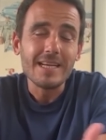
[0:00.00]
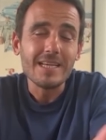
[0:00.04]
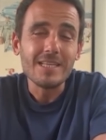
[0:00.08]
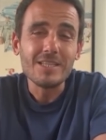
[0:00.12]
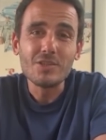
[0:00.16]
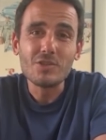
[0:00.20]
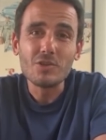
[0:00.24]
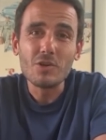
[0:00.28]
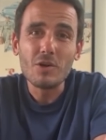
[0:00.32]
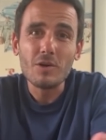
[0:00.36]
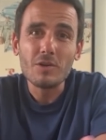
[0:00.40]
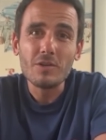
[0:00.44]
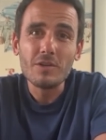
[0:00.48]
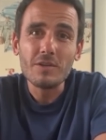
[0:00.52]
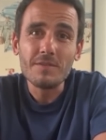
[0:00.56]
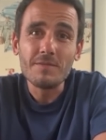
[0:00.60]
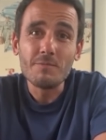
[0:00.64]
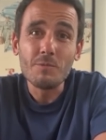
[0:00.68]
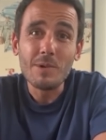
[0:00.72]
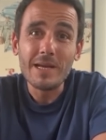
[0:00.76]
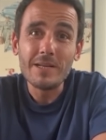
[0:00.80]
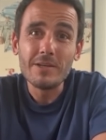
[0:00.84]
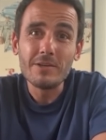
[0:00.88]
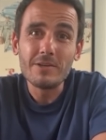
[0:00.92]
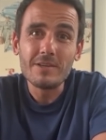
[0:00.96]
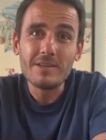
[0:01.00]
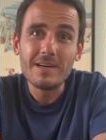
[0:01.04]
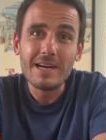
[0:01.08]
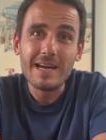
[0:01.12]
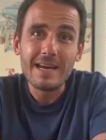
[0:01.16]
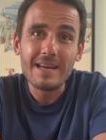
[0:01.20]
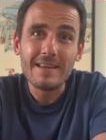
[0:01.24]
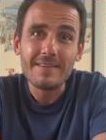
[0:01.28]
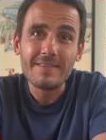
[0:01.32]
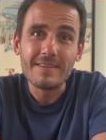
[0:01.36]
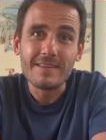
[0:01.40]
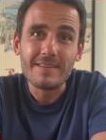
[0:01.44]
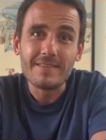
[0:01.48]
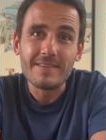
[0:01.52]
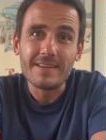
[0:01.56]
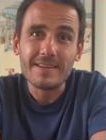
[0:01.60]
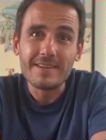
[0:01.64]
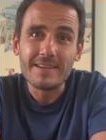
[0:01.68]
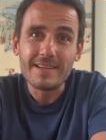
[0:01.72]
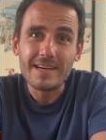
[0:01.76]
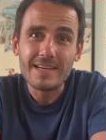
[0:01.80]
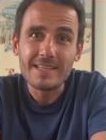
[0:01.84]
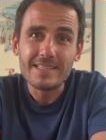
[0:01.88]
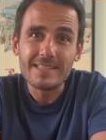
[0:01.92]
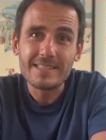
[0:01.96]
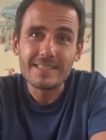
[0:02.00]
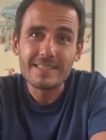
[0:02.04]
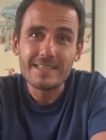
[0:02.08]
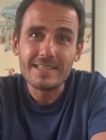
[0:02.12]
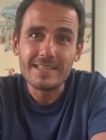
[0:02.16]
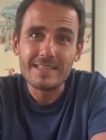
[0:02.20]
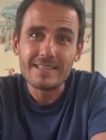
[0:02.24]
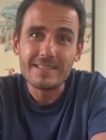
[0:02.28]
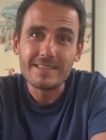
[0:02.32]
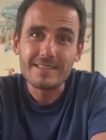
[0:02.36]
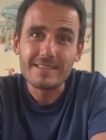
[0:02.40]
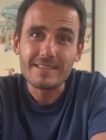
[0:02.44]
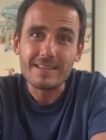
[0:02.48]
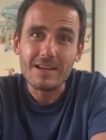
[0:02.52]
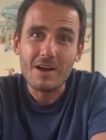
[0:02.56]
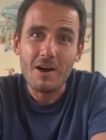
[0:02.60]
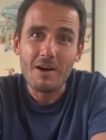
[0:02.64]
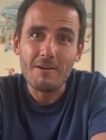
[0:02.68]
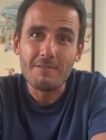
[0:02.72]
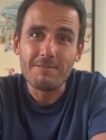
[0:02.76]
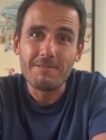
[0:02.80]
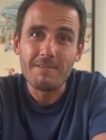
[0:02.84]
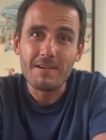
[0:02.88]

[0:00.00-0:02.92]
enjoy the weather and the nice things of